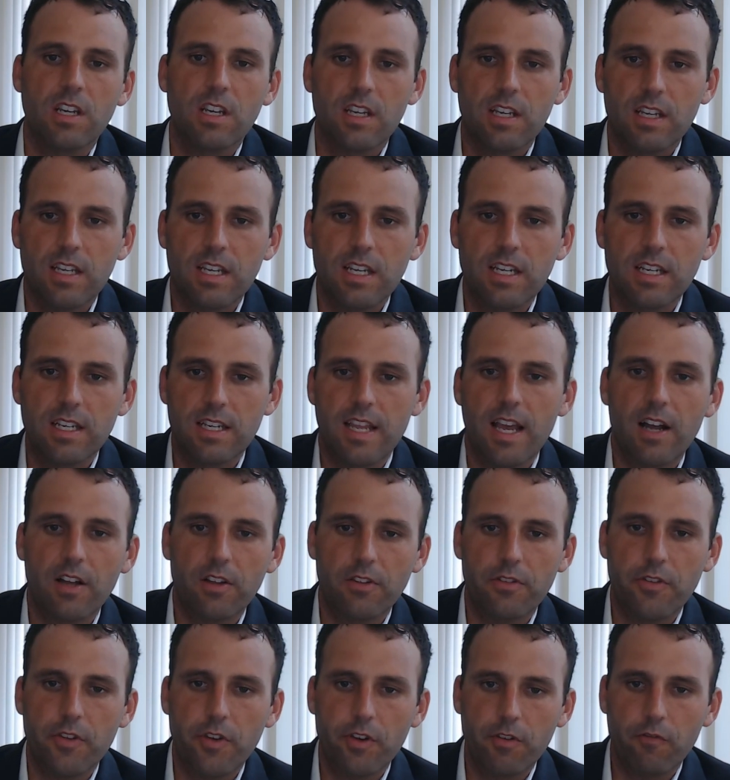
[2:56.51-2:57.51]
in
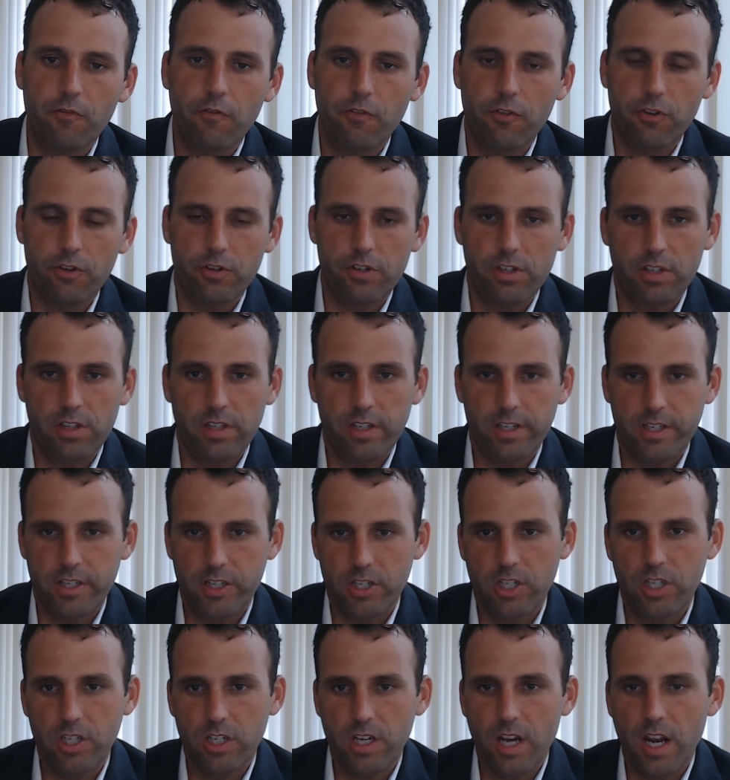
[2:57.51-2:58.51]
delta versus the
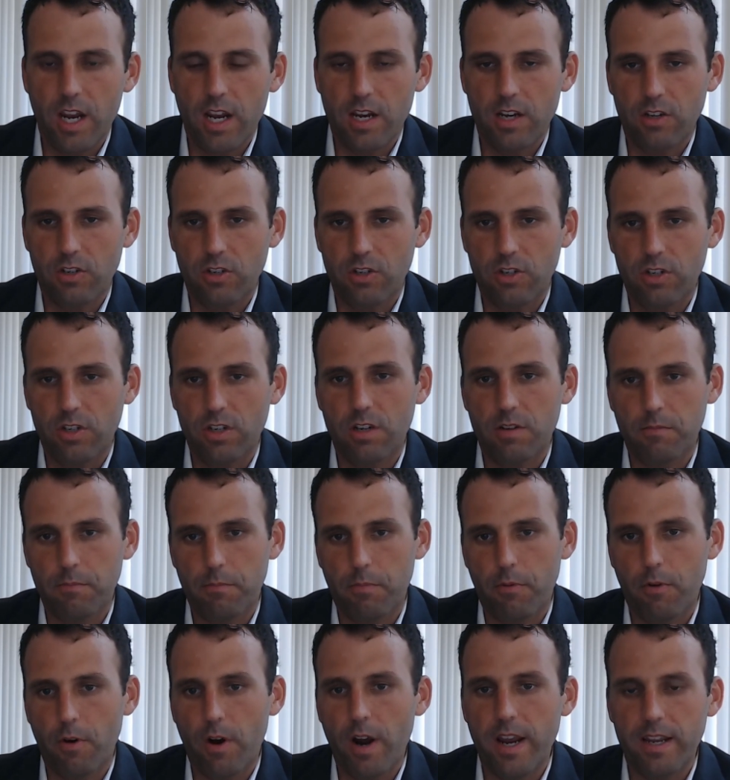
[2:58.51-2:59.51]
change in
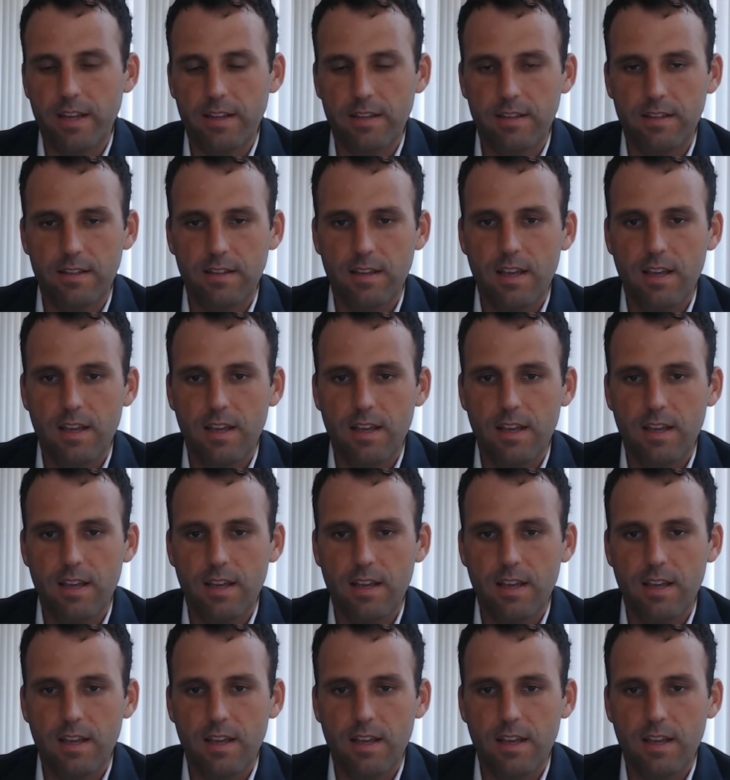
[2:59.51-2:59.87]
price.